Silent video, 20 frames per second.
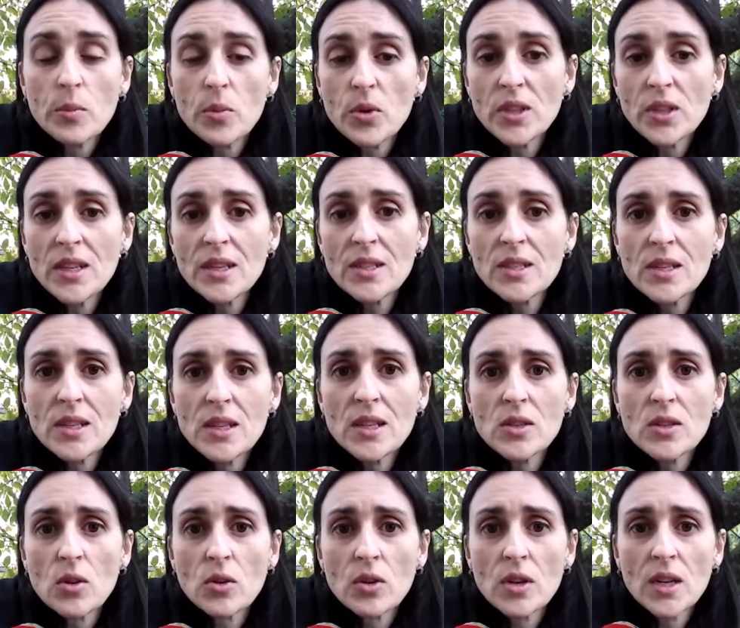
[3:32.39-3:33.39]
breeding
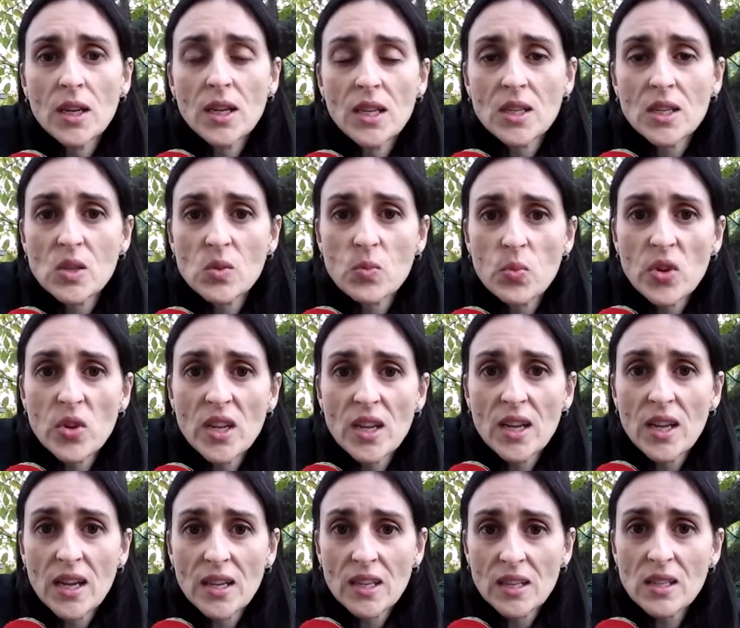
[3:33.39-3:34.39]
season in spring
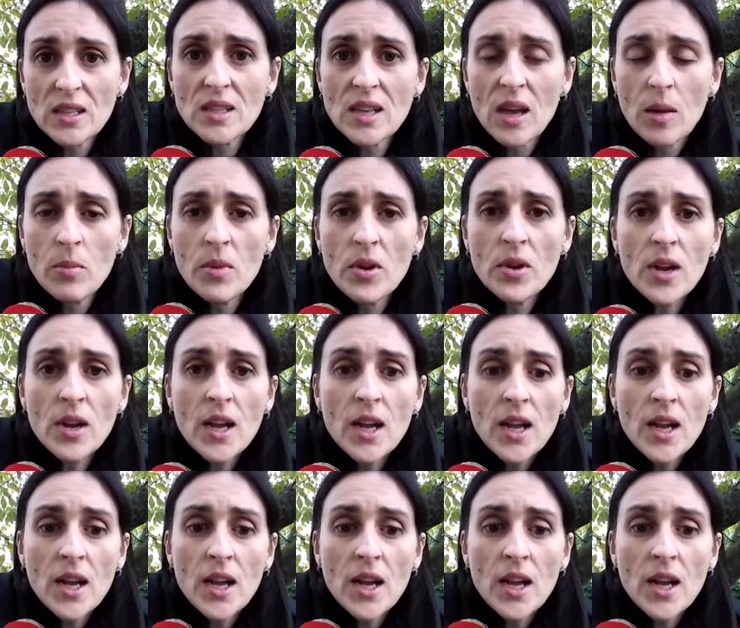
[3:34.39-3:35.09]
and summer,